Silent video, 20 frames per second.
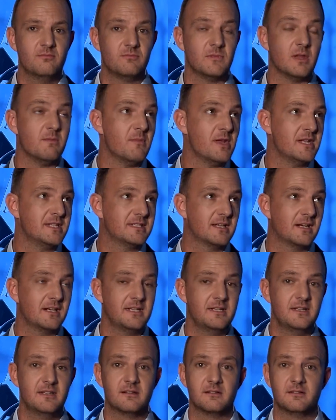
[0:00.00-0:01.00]
the
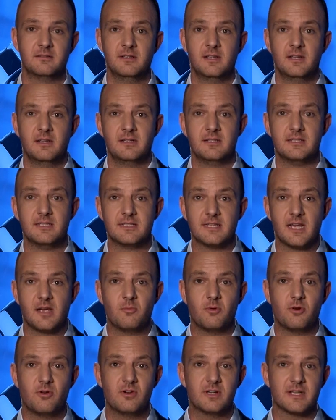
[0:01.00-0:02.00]
mentally
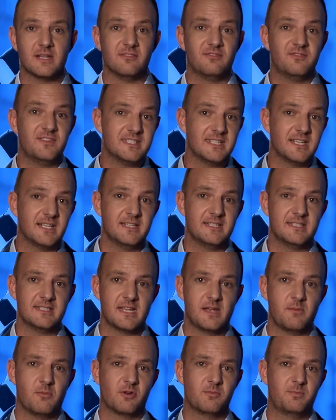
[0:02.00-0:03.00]
disabled and physically
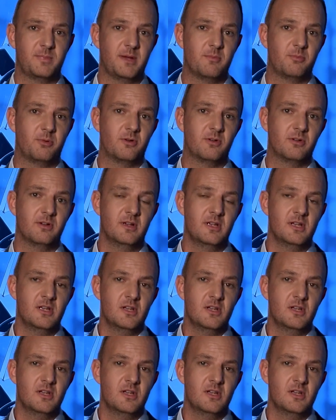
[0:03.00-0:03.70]
disabled people.